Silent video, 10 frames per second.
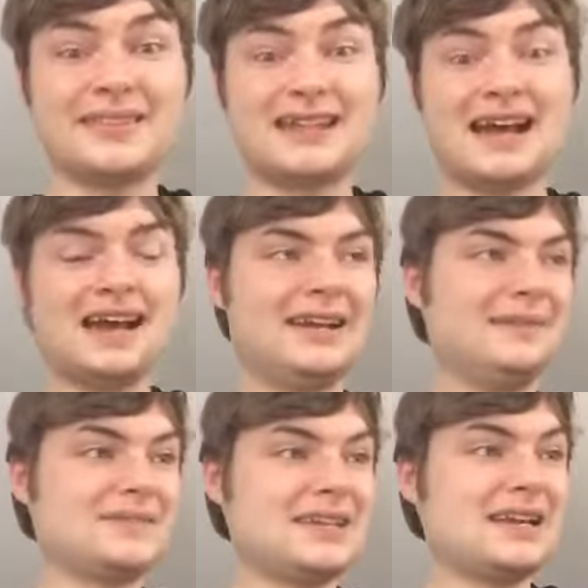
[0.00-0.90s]
the
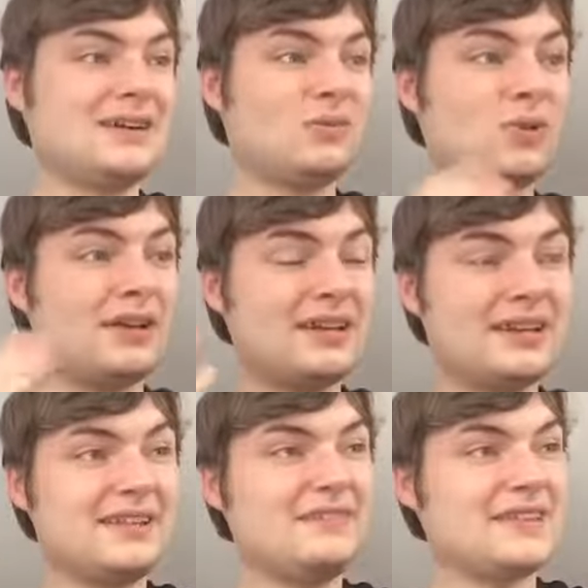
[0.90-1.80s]
caves when
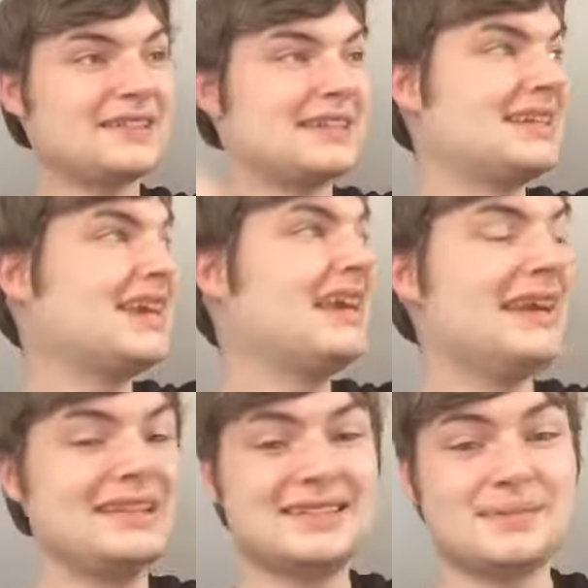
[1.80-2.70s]
he thinks the
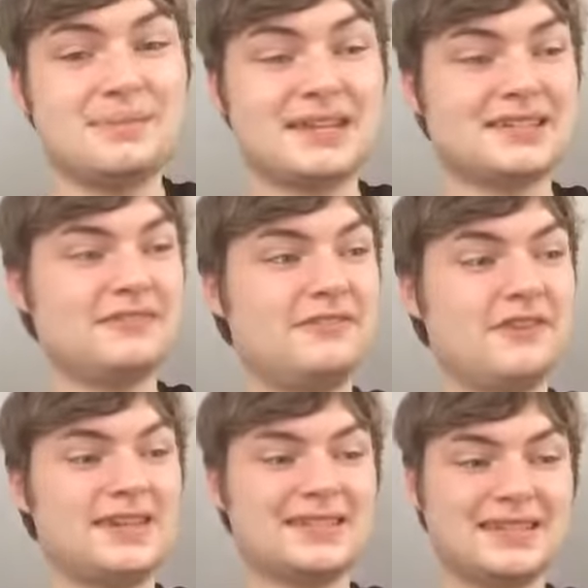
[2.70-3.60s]
kids are better
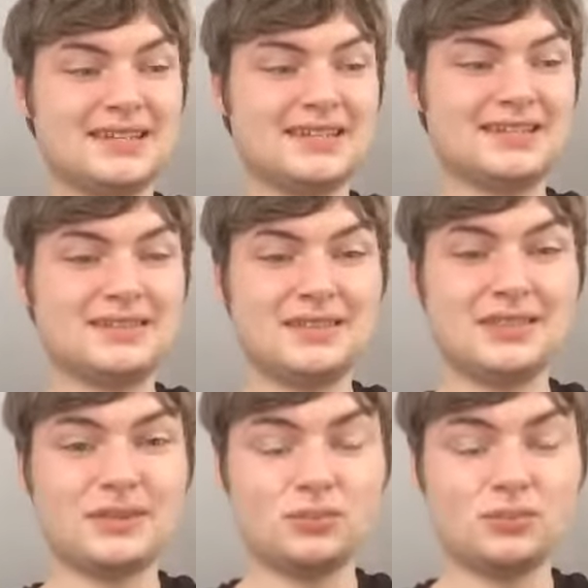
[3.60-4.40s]
fighters than the